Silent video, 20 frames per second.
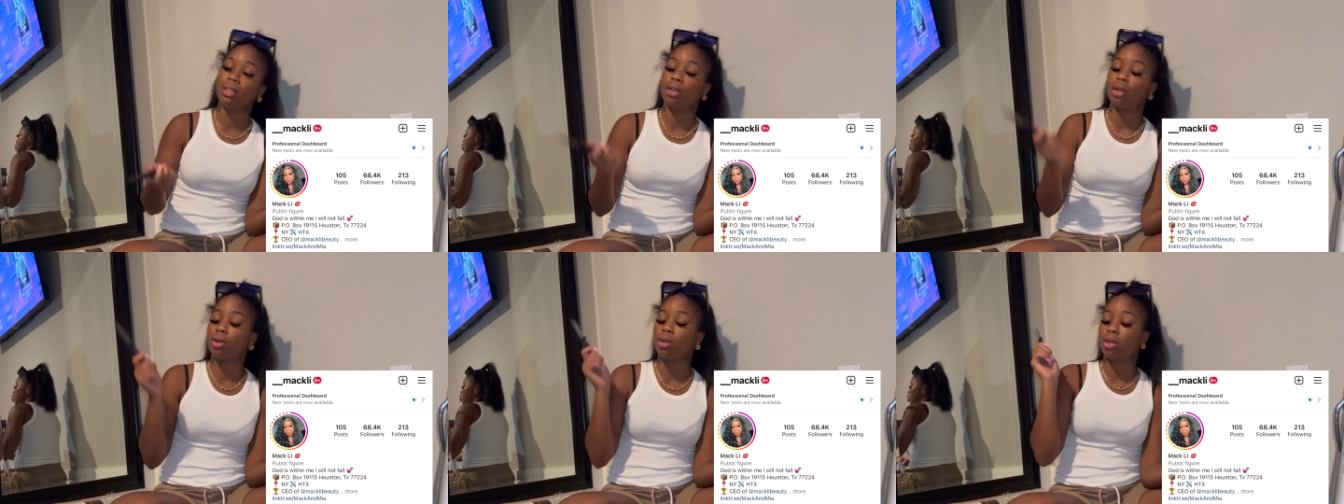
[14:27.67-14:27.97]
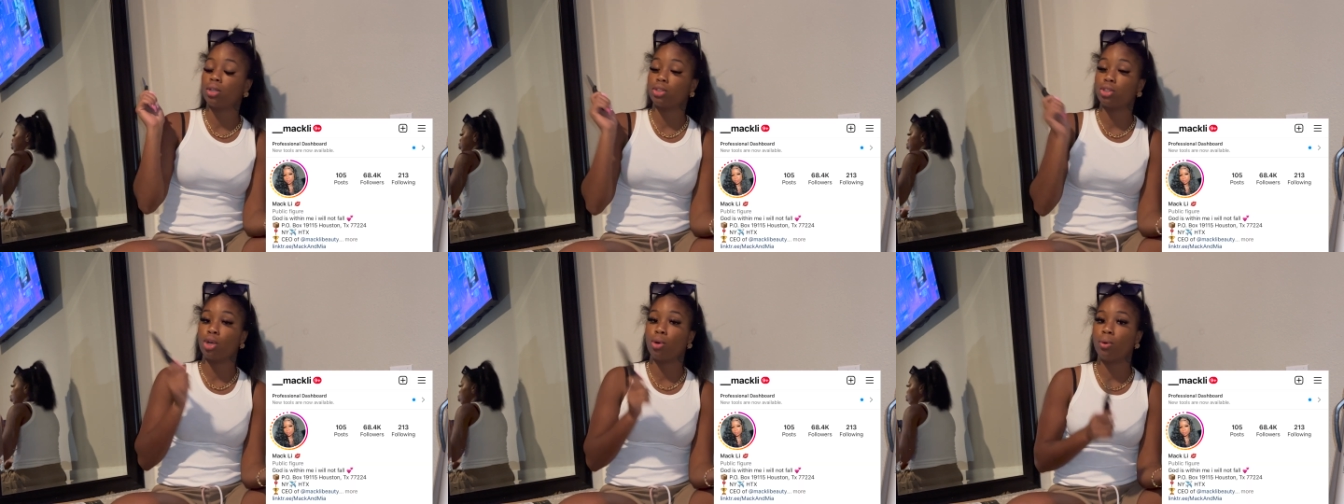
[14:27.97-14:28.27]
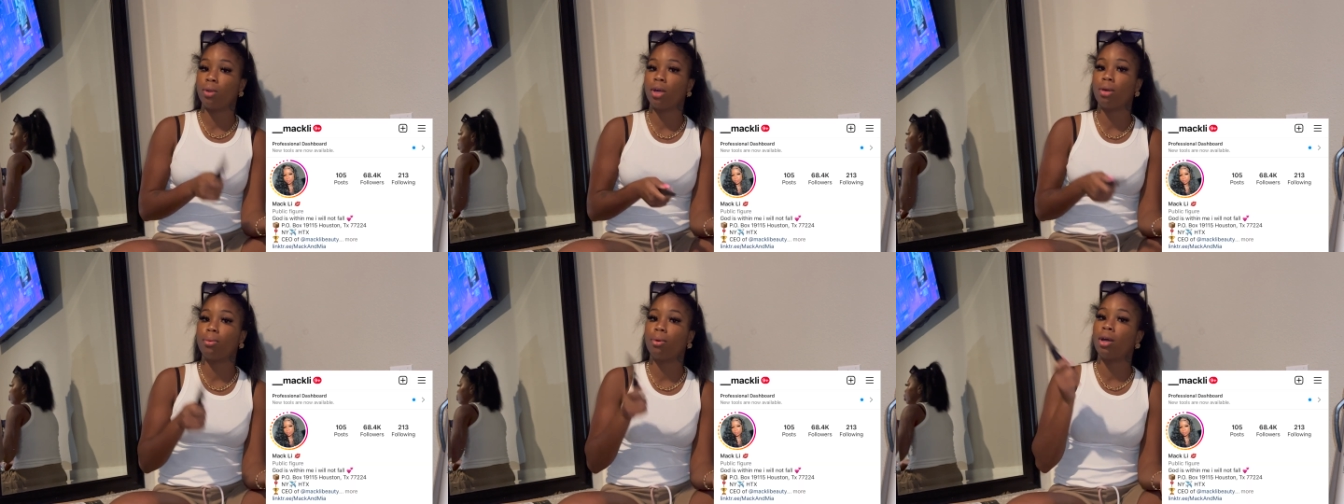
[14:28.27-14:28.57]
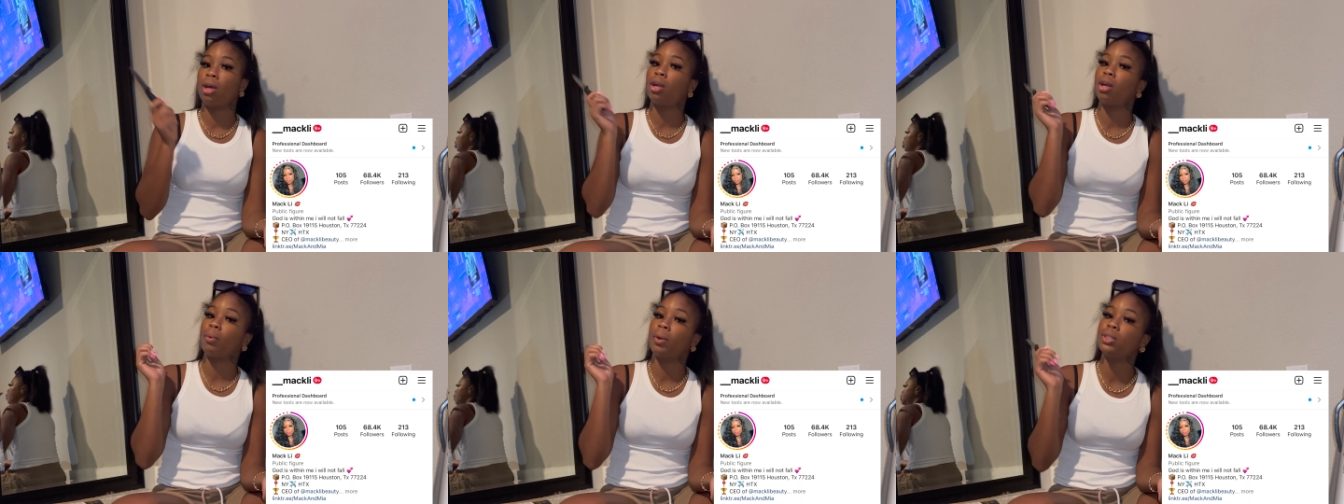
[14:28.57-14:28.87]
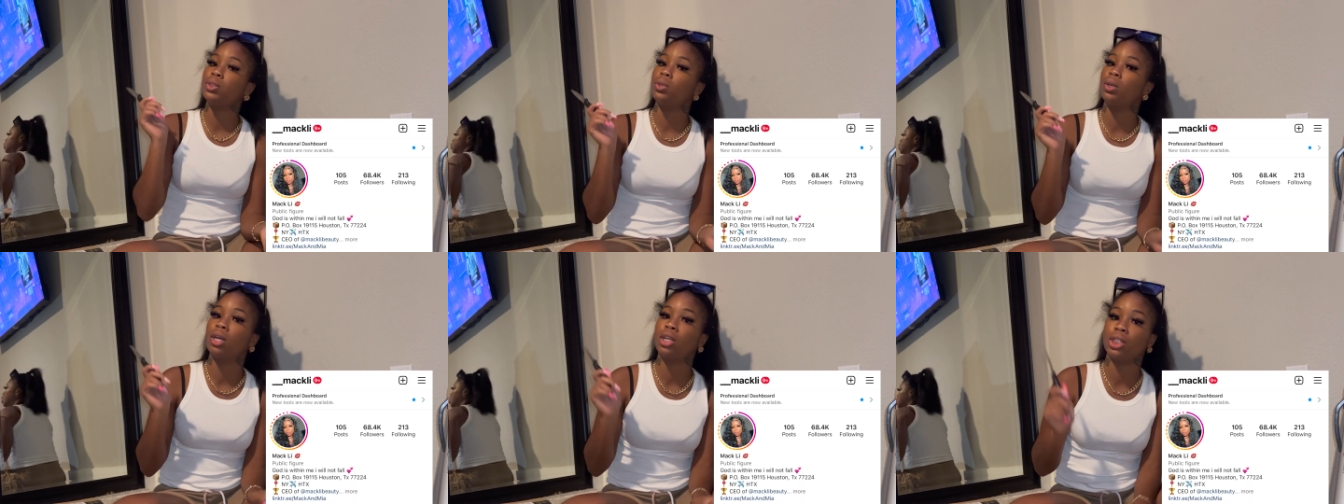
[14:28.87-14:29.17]
Your girl's going up on her way
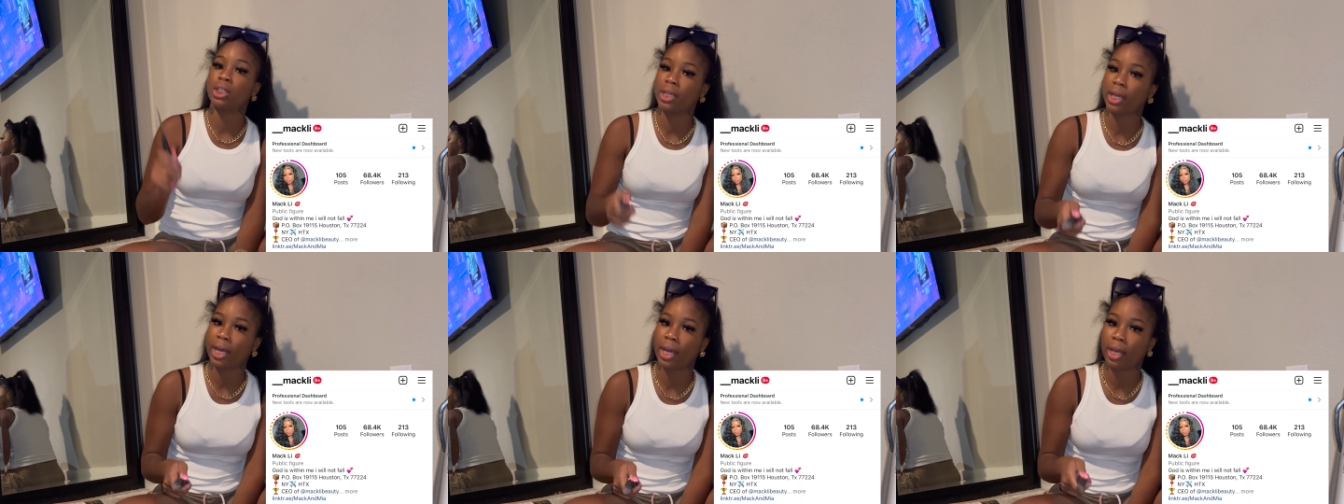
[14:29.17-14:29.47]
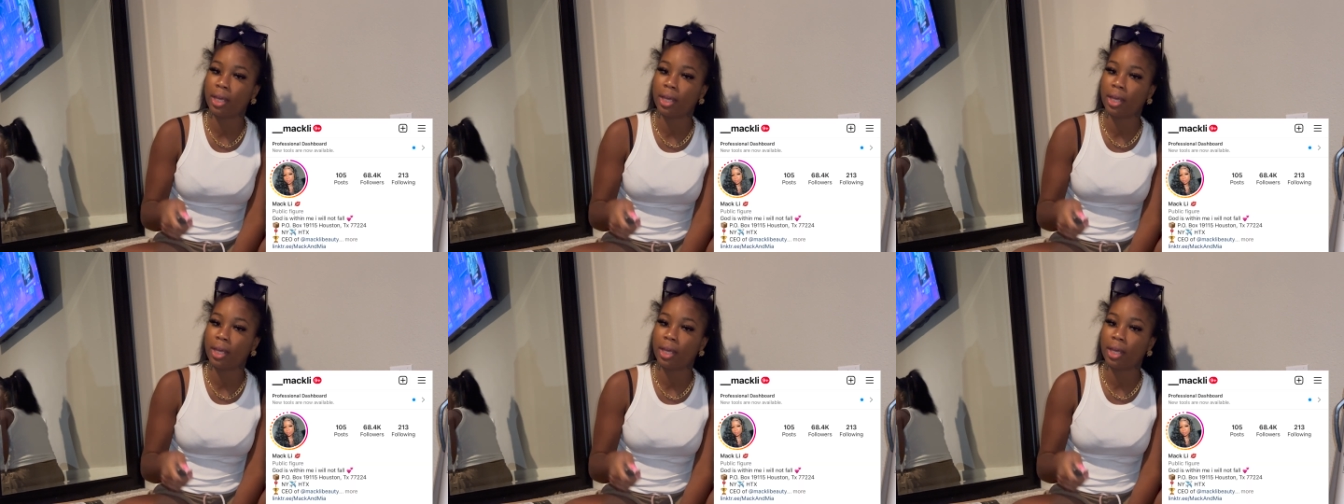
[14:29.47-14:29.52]
to 100K.